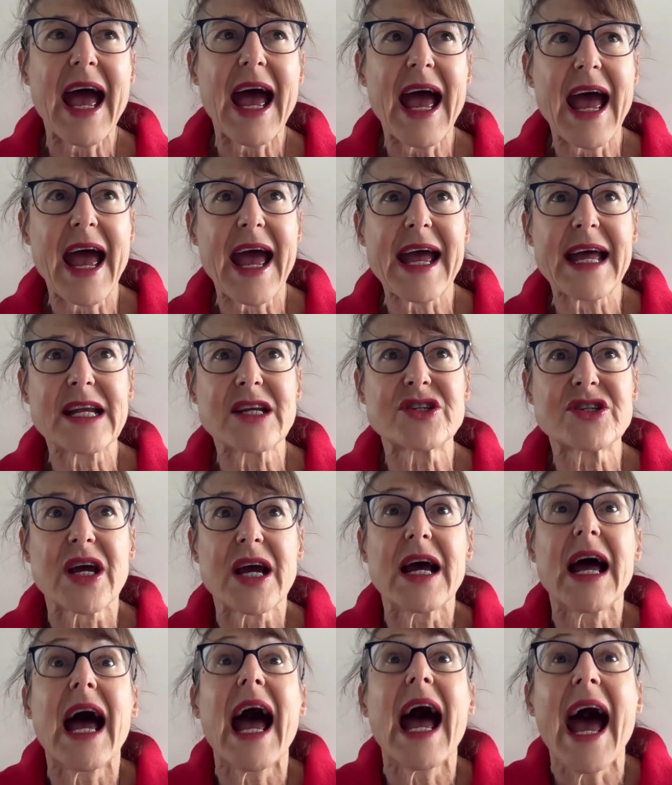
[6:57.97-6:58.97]
And
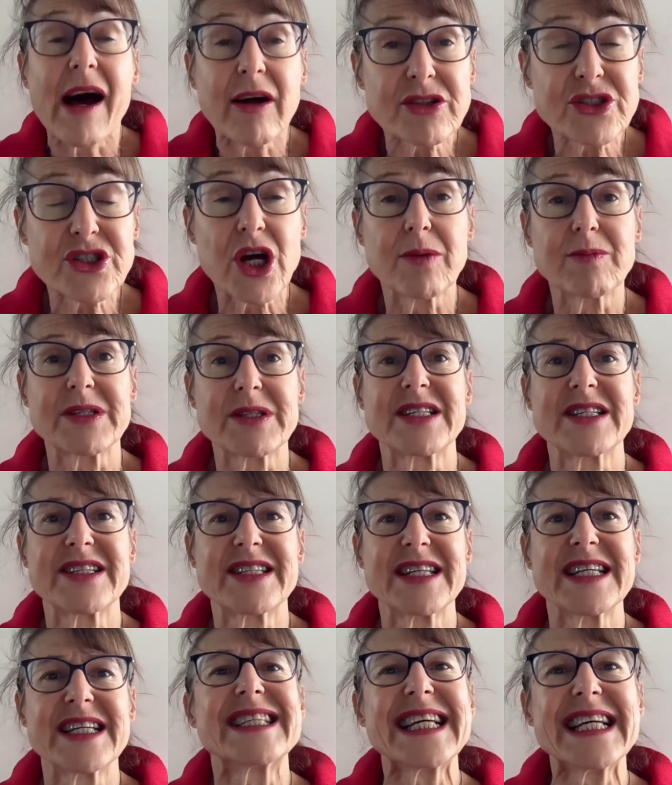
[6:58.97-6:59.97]
Alzheimer's disease